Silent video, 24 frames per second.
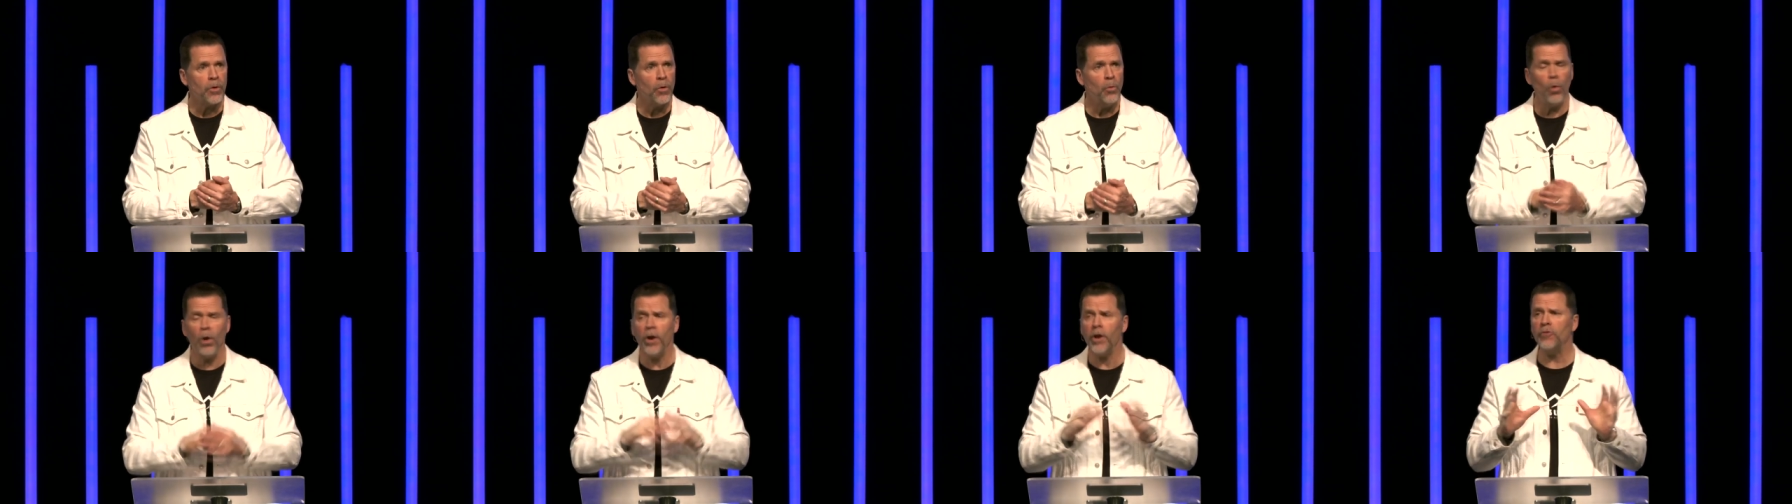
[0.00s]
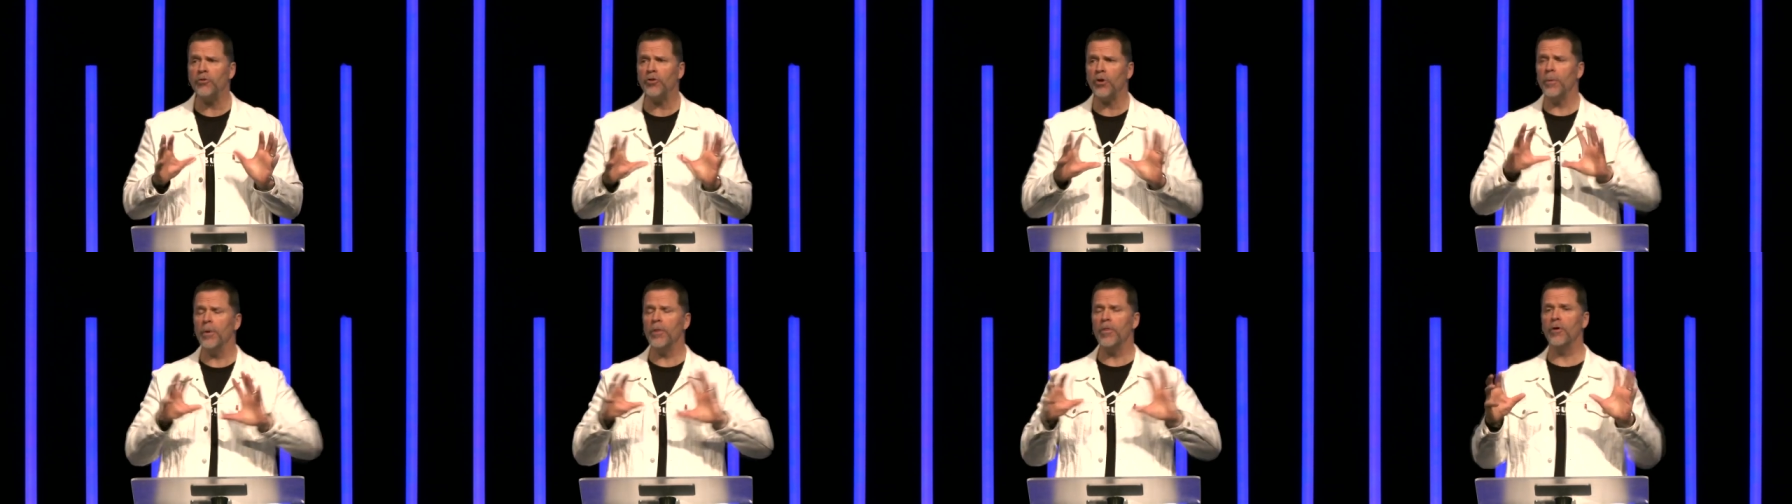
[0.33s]
What are
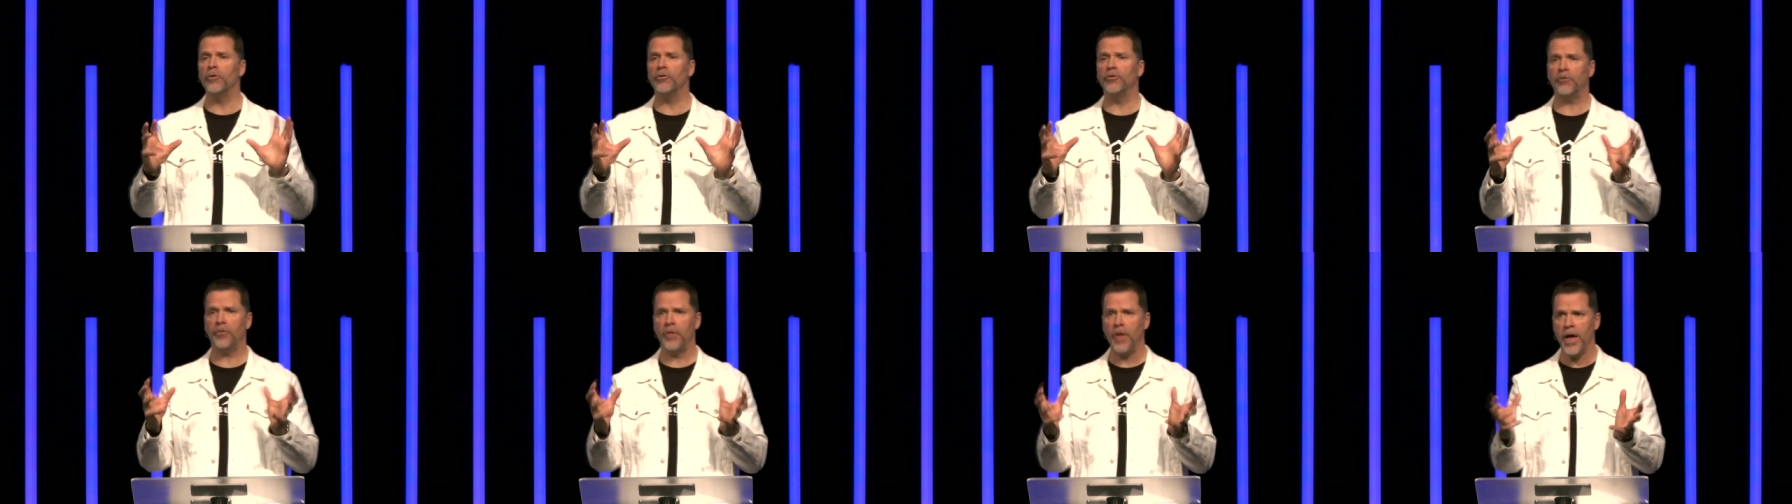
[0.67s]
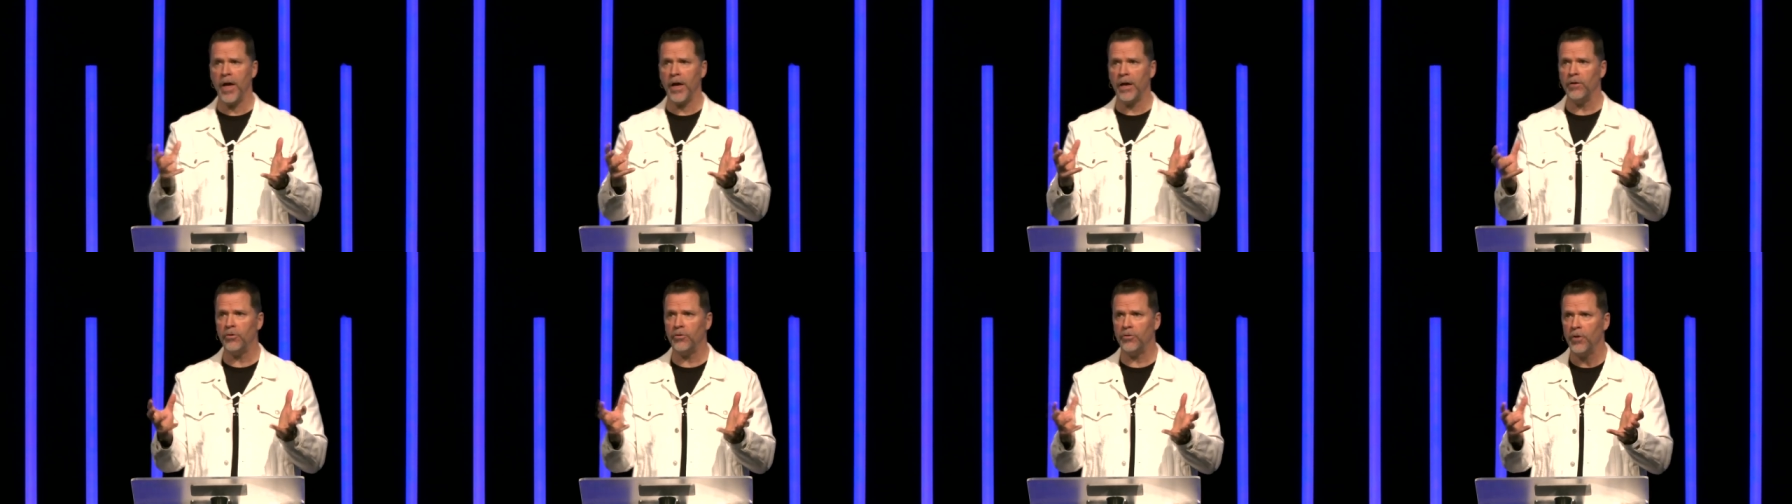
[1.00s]
some of those
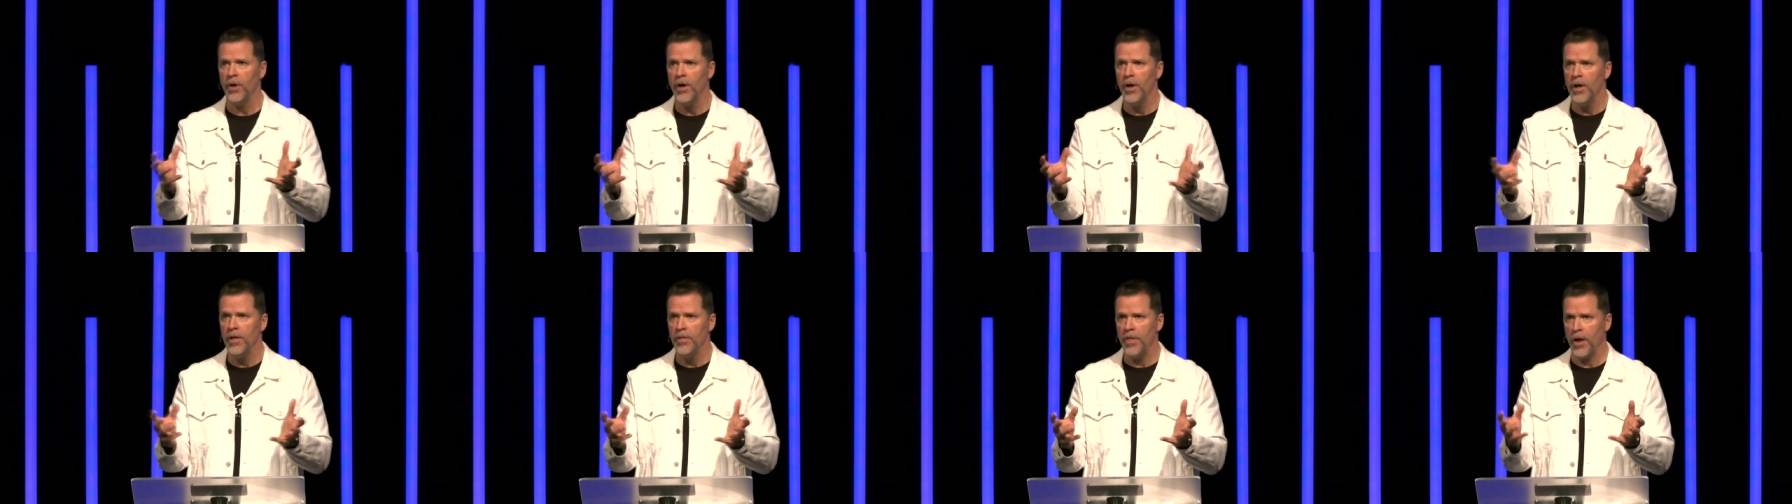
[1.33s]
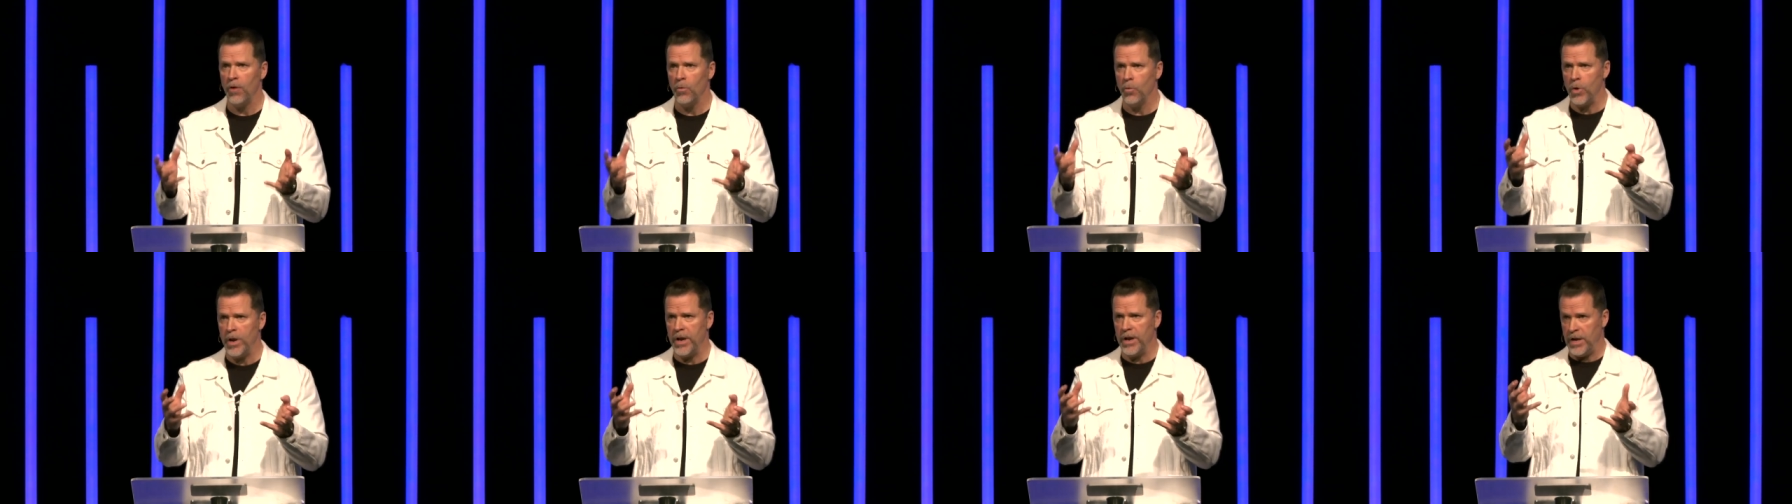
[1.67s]
things
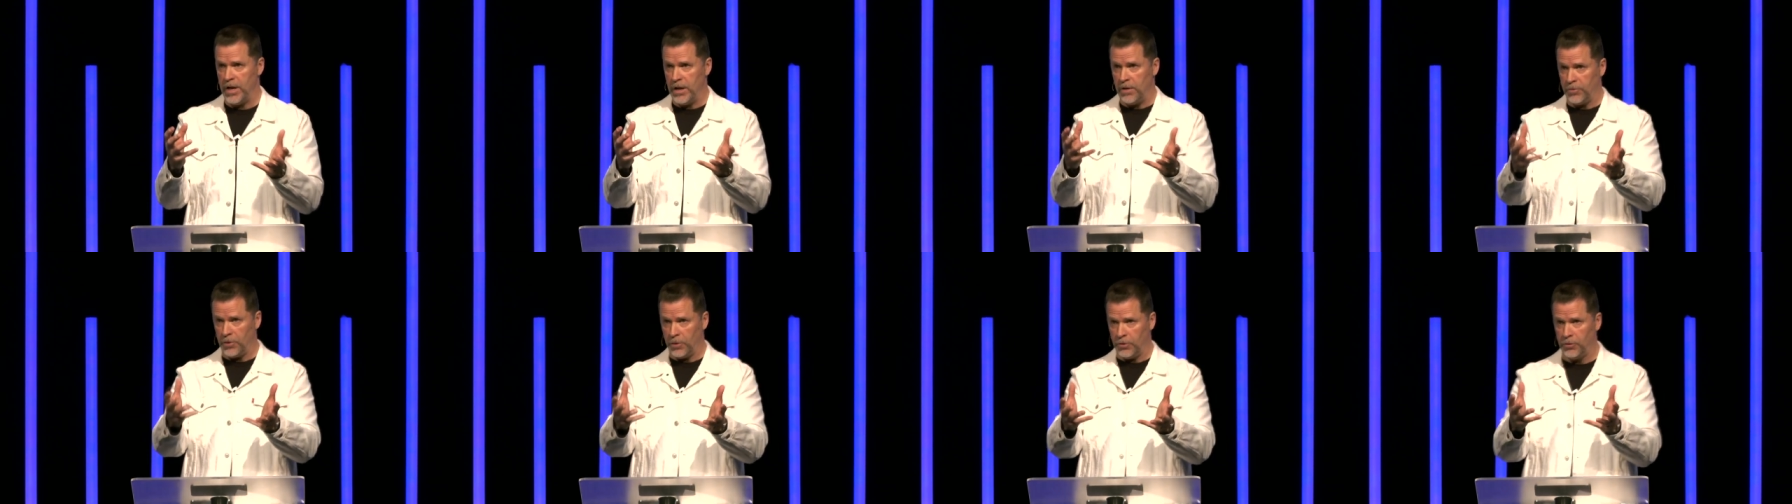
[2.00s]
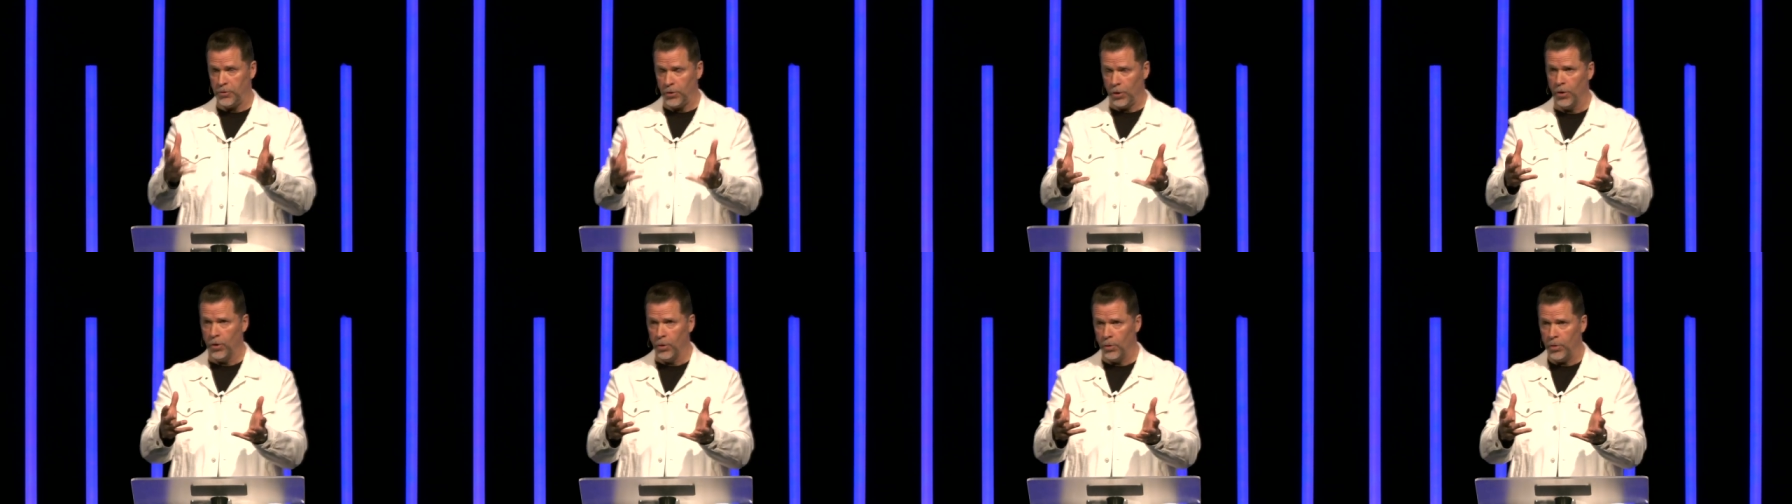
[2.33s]
that we need to
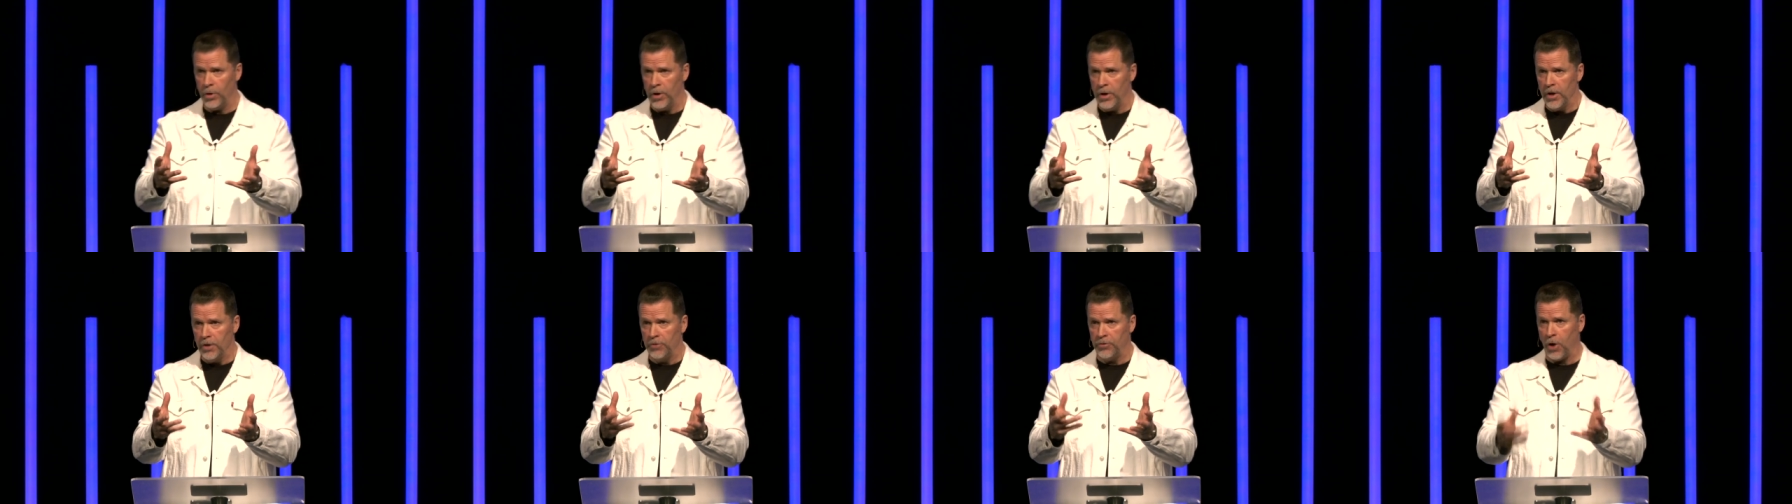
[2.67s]
do